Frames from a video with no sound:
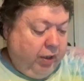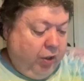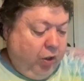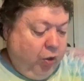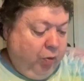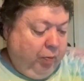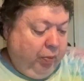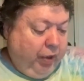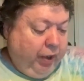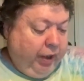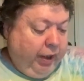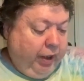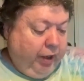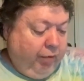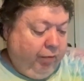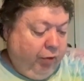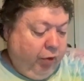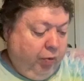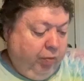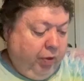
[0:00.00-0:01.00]
No bite
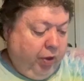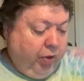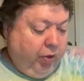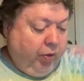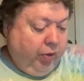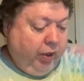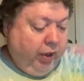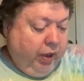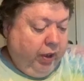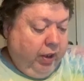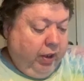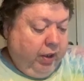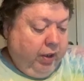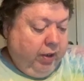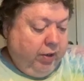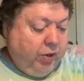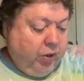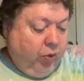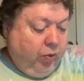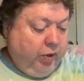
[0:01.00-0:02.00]
and room note
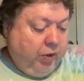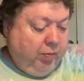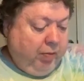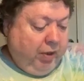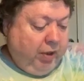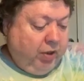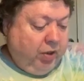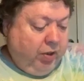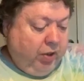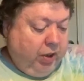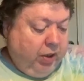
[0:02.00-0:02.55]
is always mentioned.